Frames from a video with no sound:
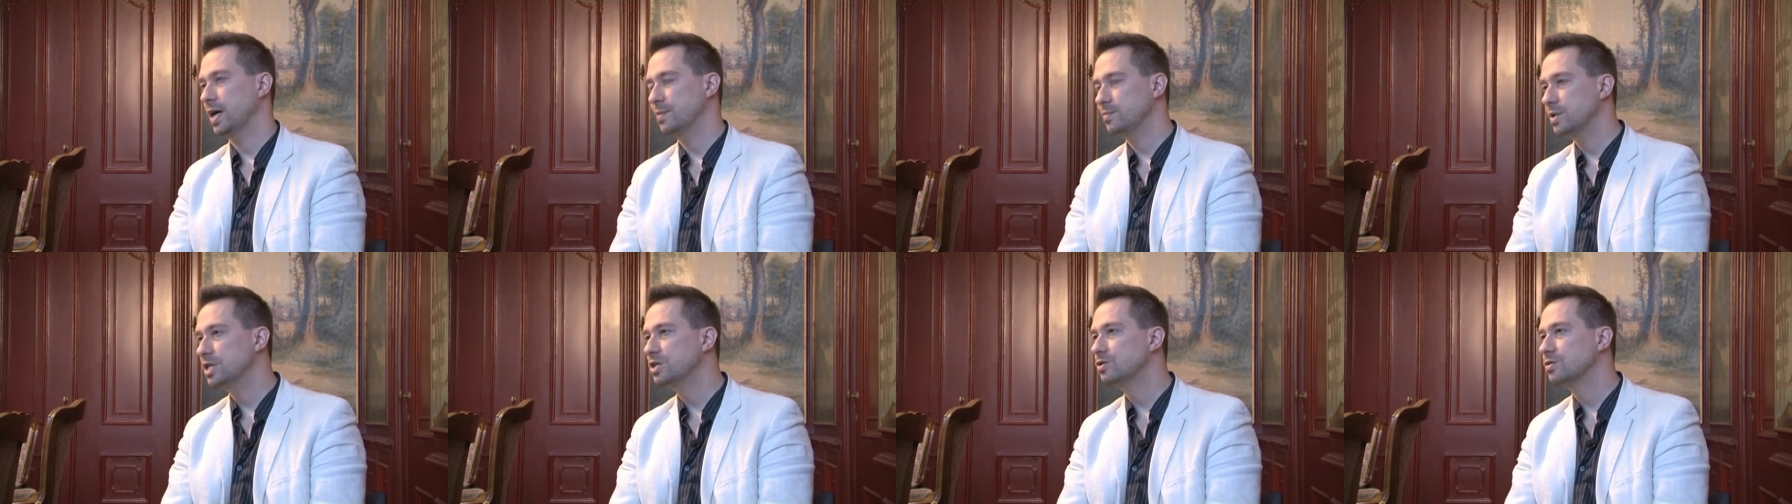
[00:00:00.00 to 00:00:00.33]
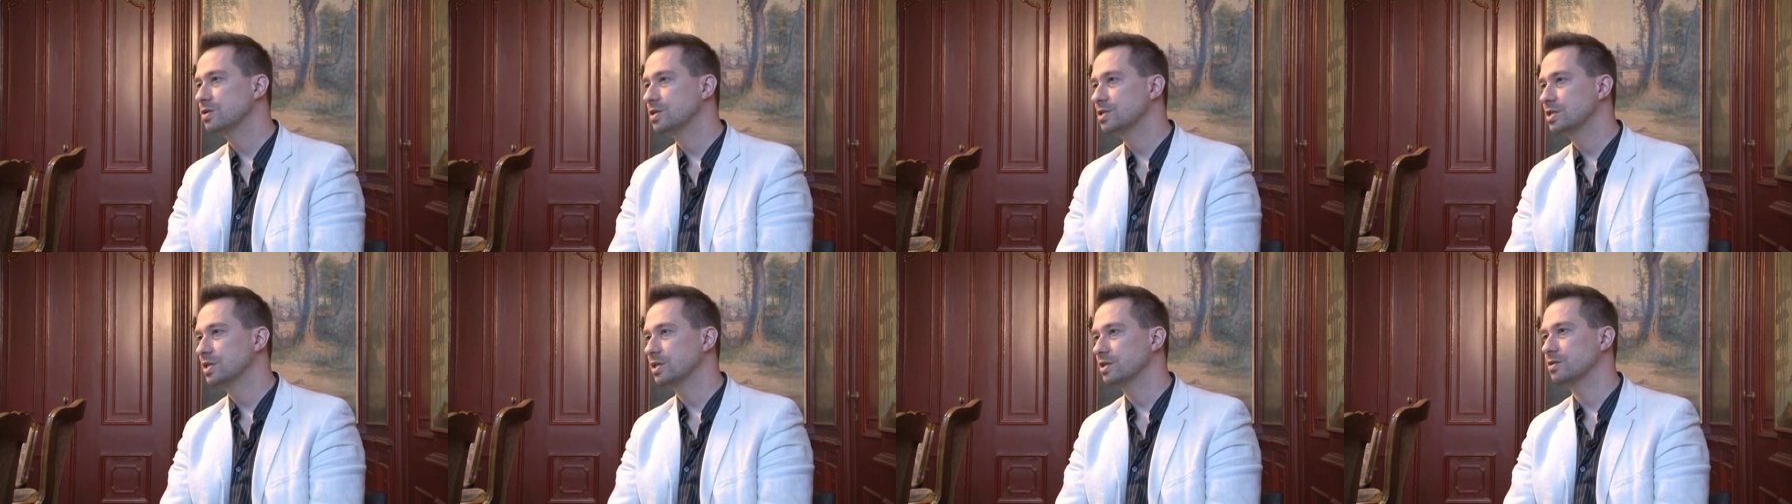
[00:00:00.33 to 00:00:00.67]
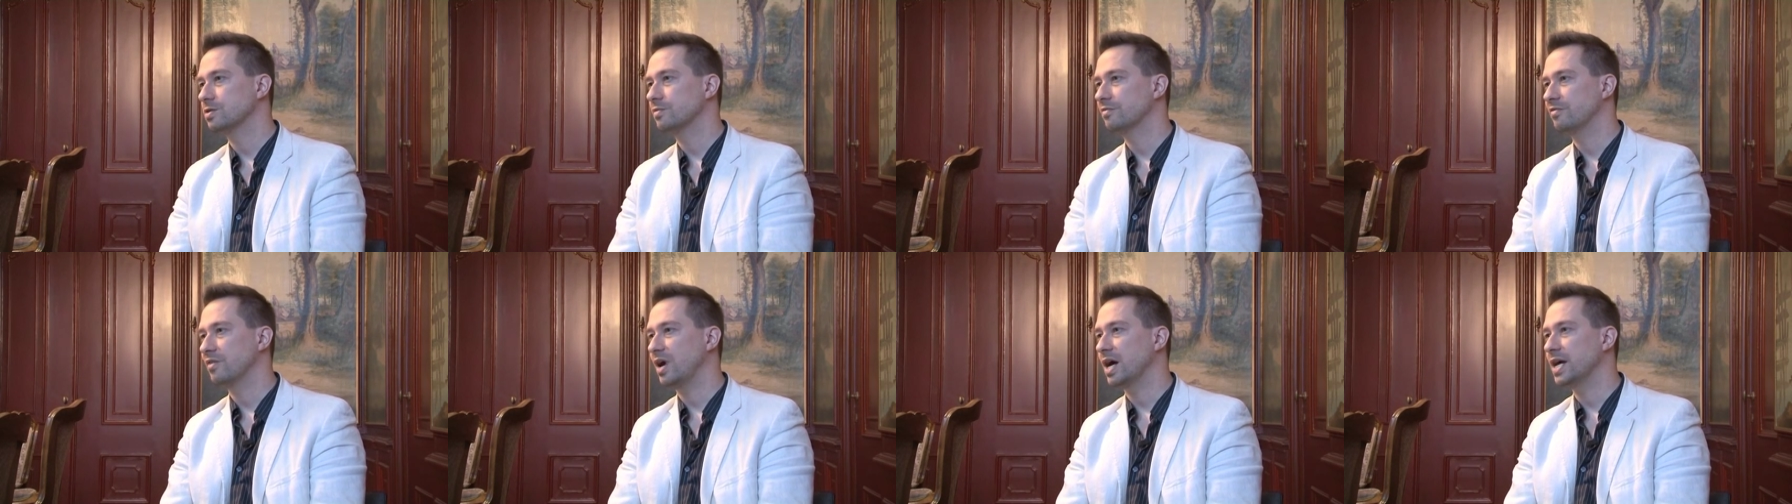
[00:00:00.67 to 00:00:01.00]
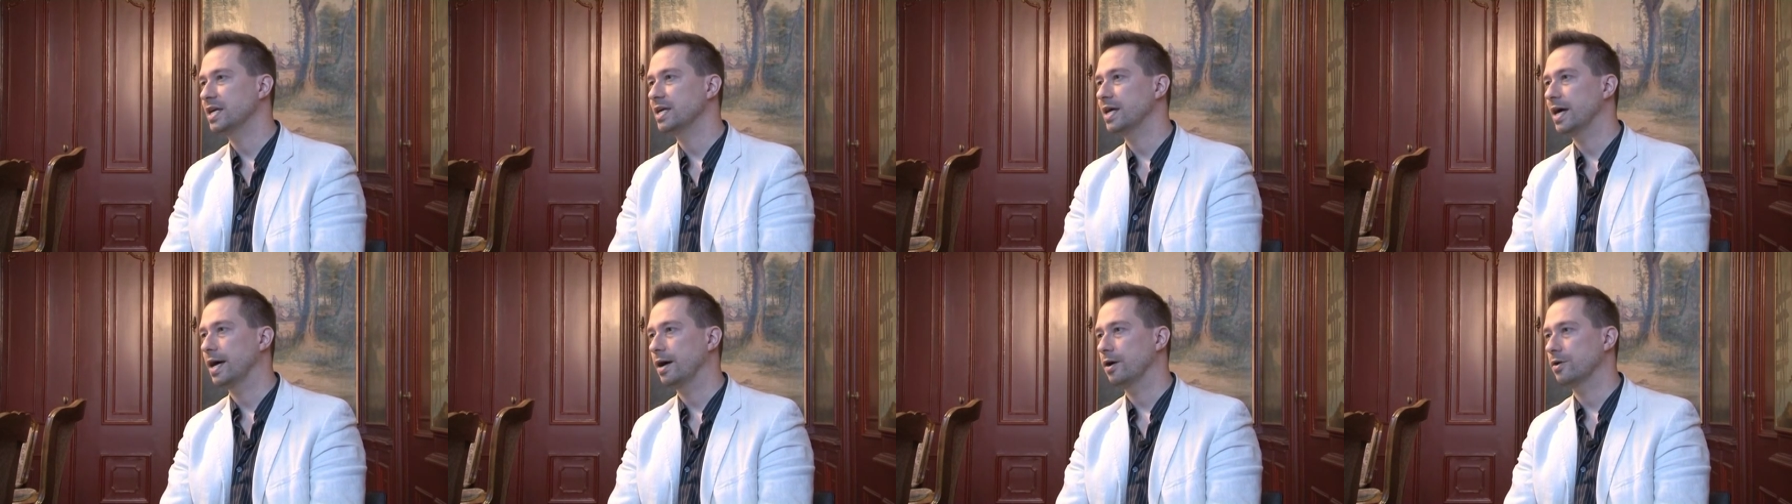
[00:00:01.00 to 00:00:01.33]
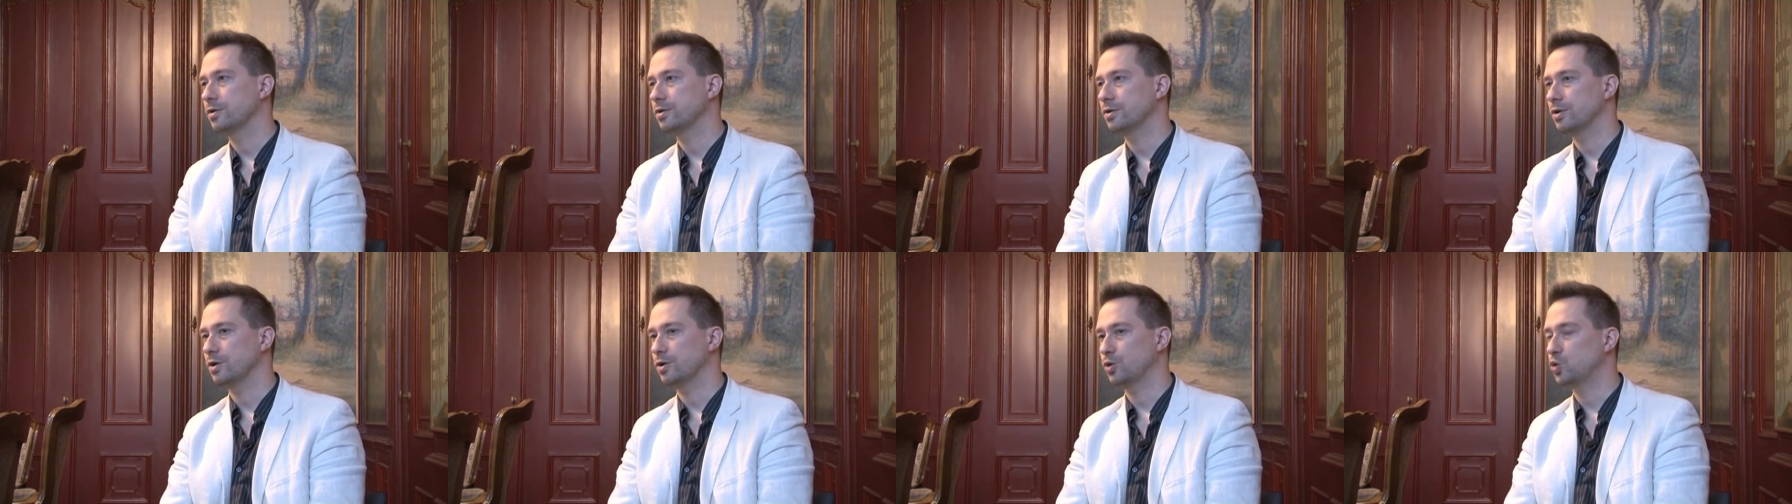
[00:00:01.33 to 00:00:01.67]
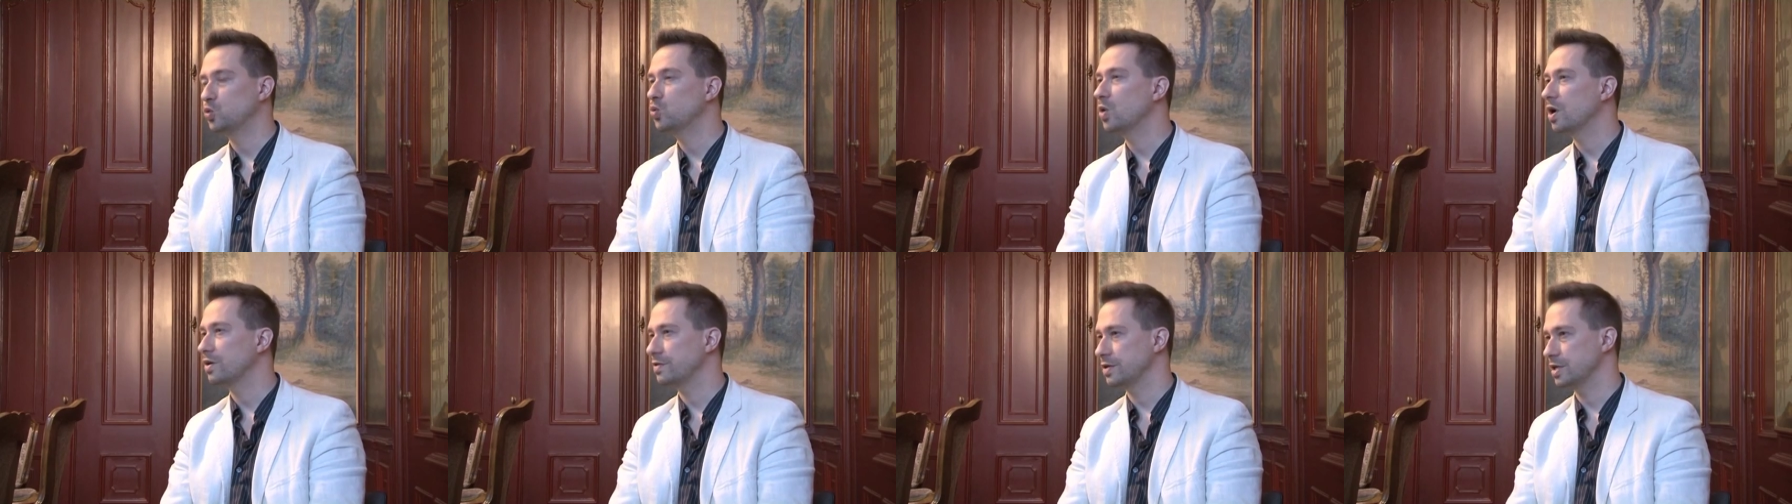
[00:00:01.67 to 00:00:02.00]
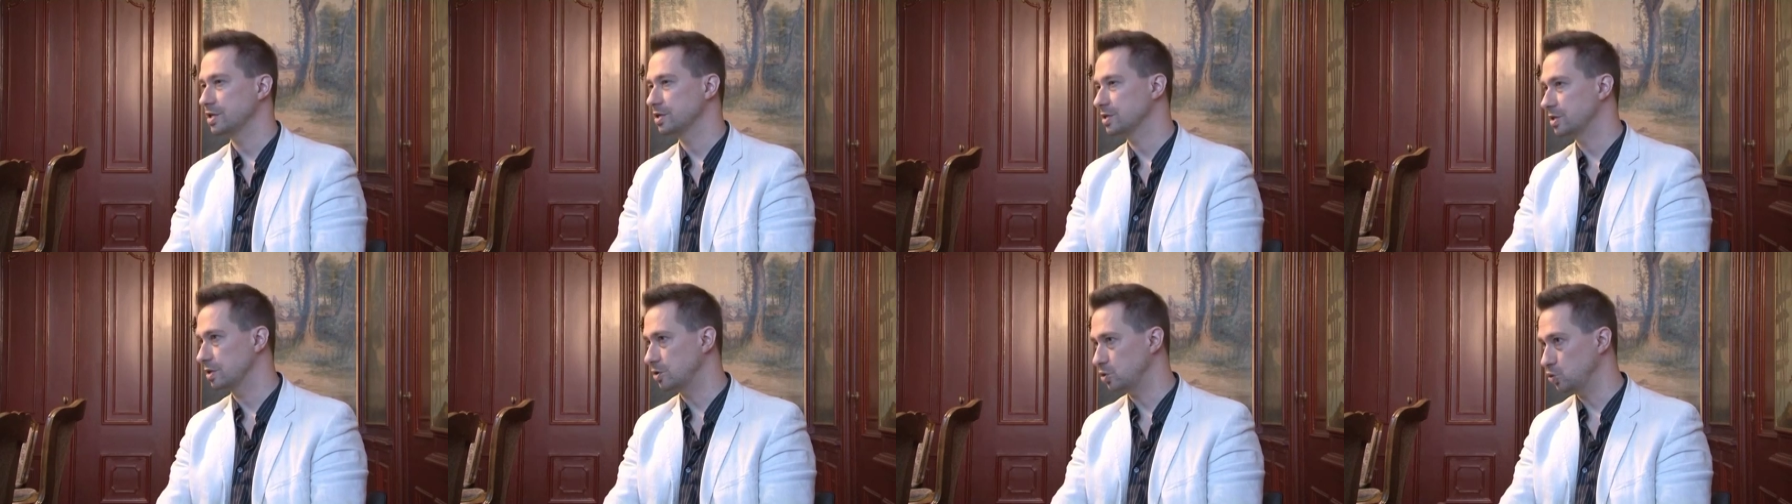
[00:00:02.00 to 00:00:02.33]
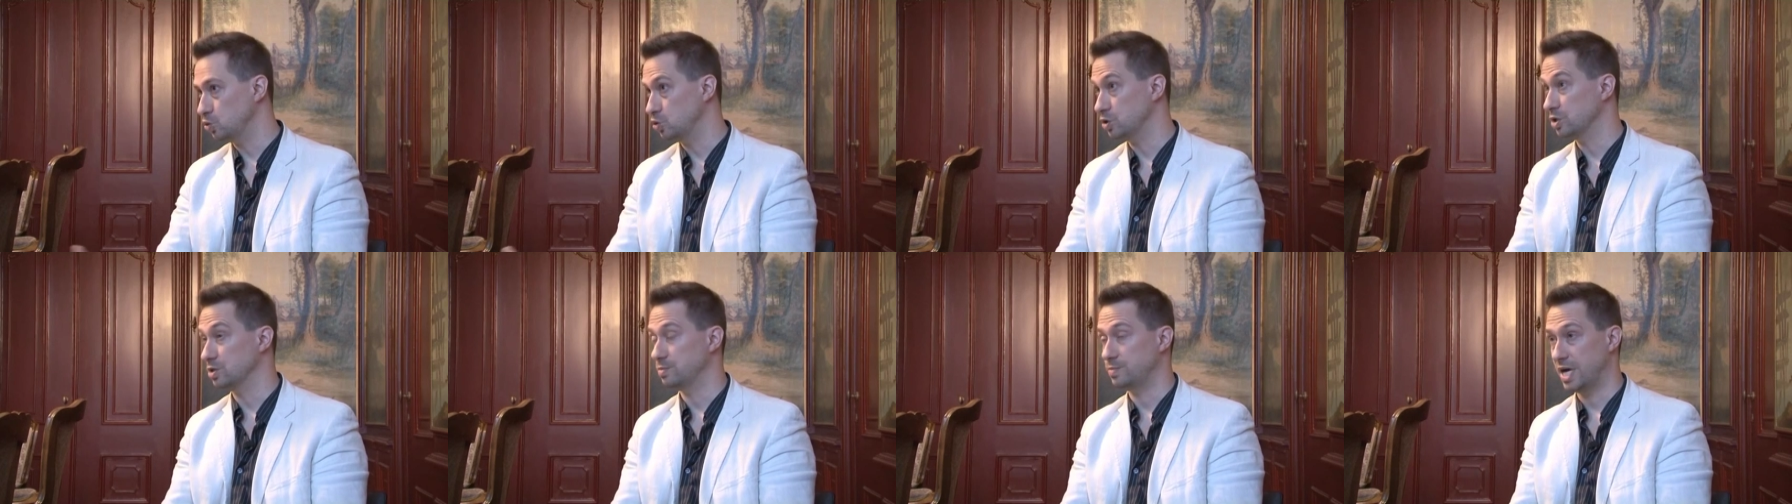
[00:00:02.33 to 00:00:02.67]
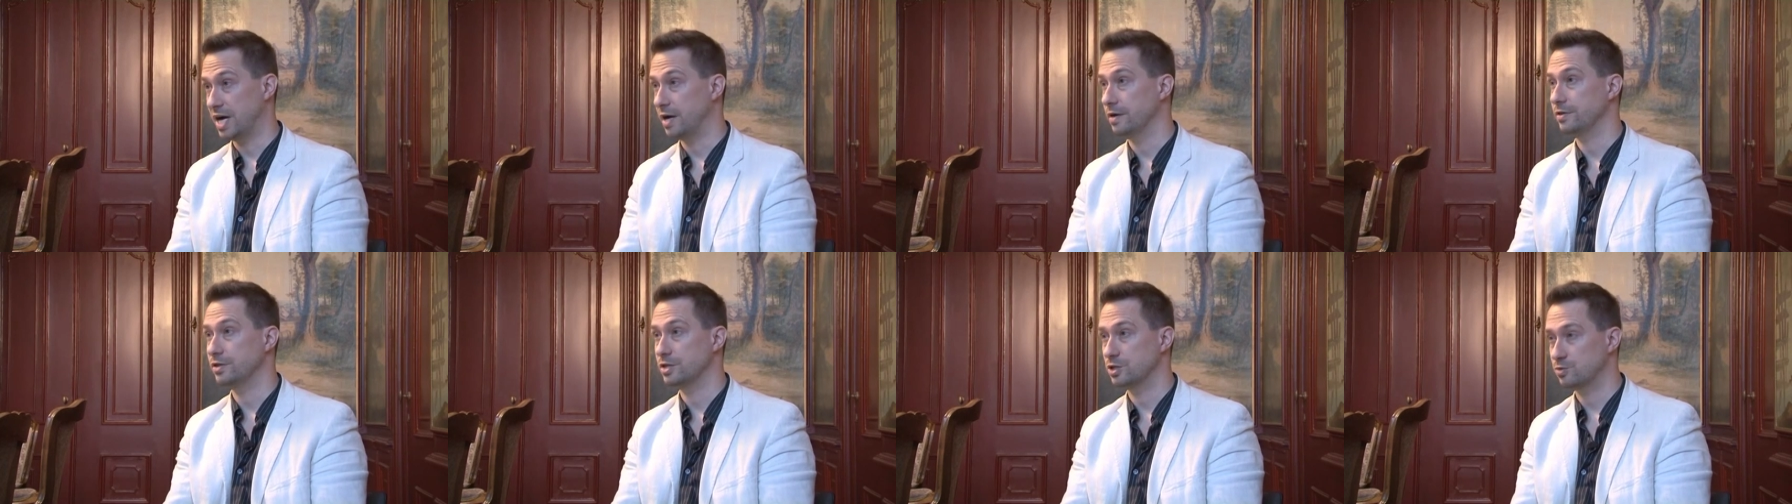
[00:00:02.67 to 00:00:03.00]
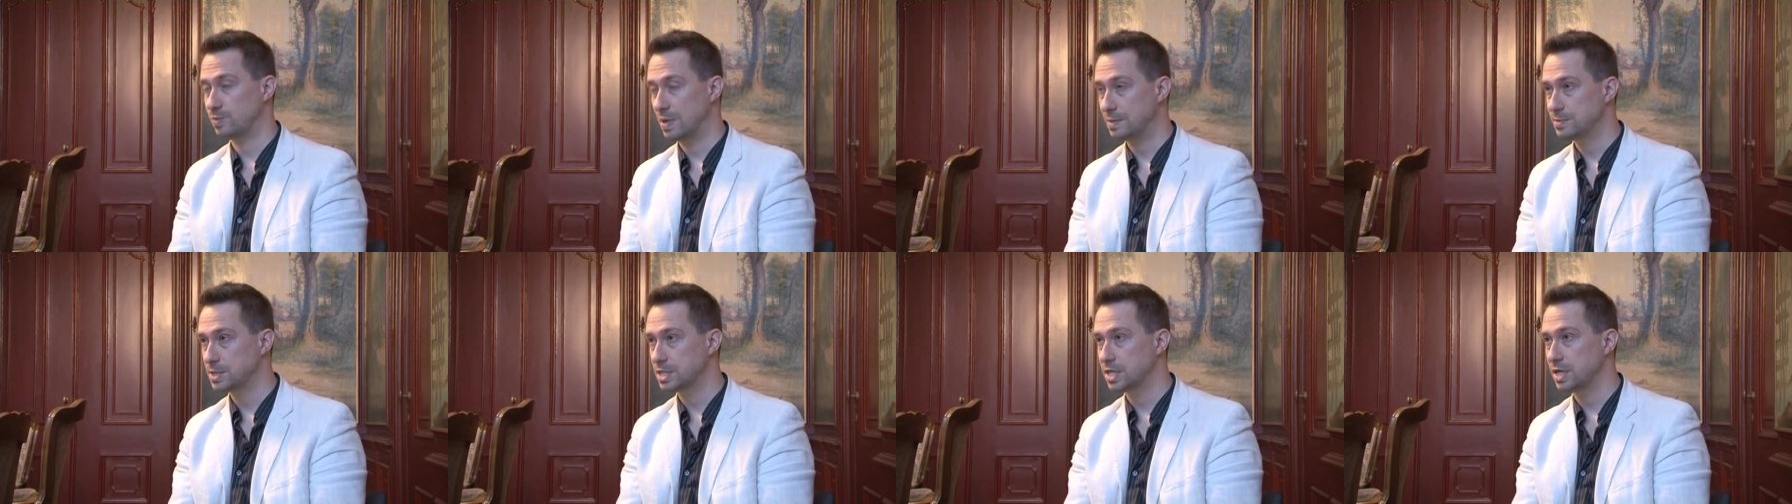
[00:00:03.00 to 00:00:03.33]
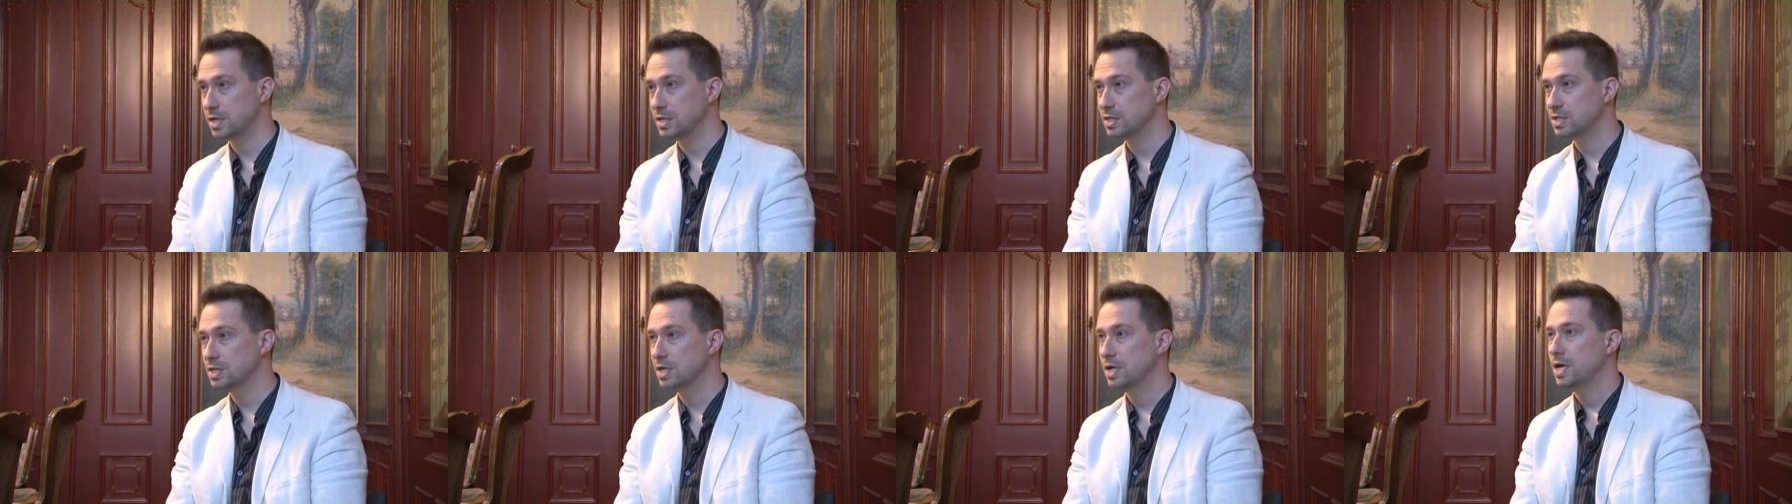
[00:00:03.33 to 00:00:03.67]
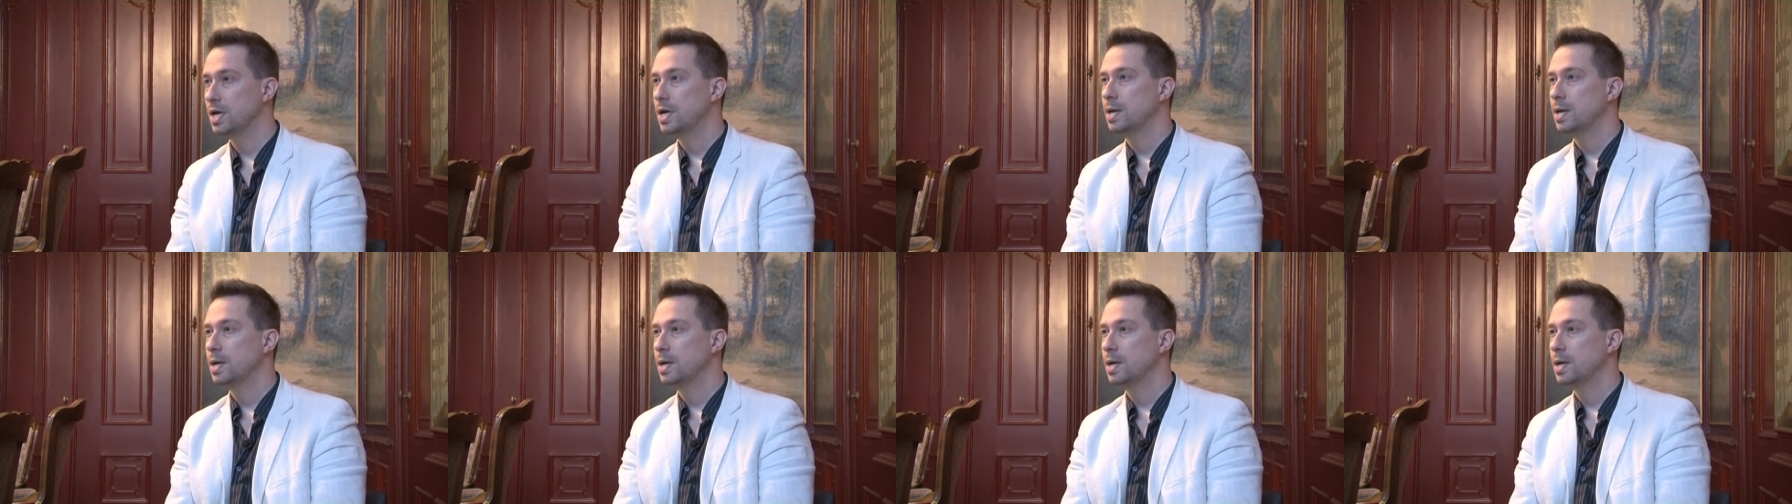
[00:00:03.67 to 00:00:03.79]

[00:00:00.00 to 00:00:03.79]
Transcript: I'm interested to find out, you know, who are the institutions behind these websites,